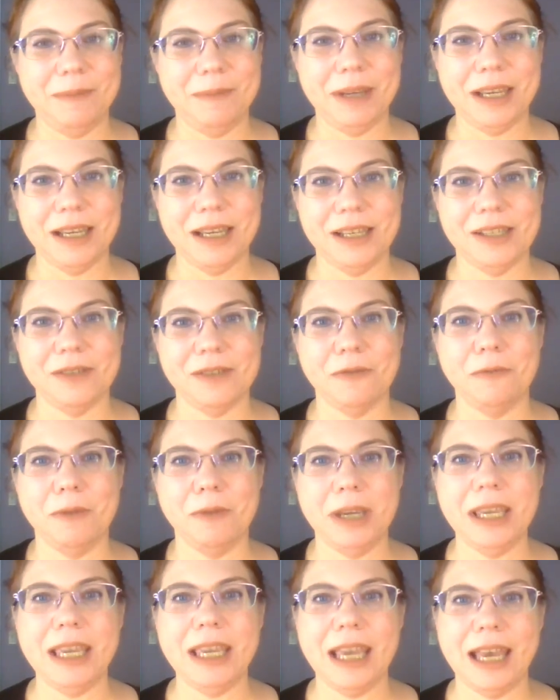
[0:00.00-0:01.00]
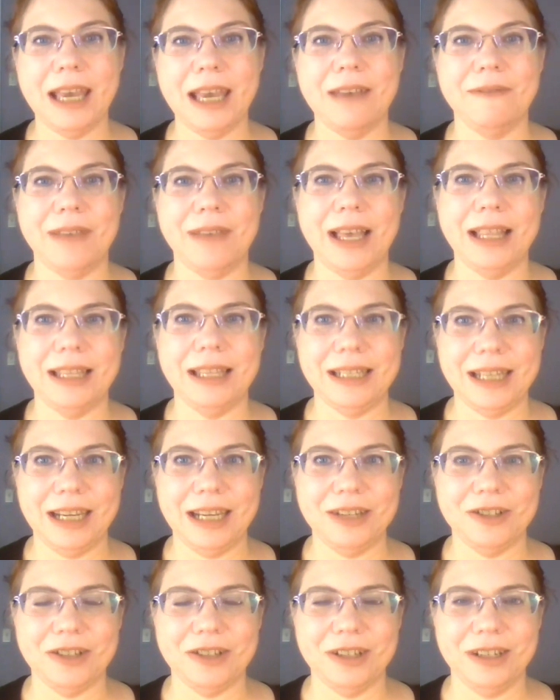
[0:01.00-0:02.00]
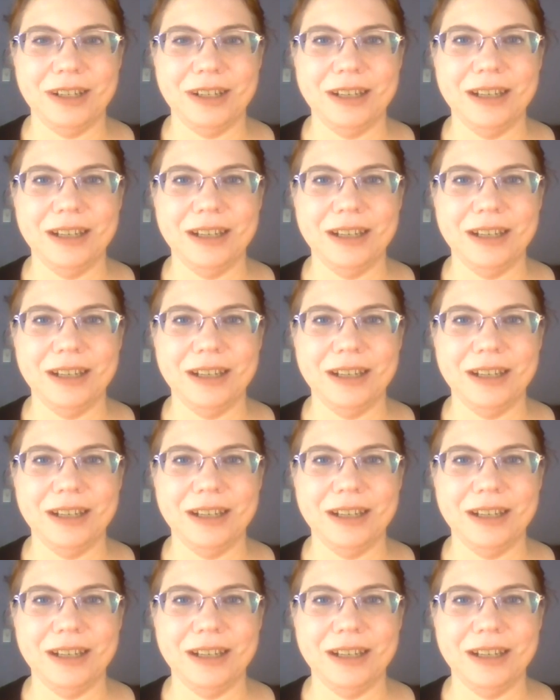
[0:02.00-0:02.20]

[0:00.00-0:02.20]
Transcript: because we have validation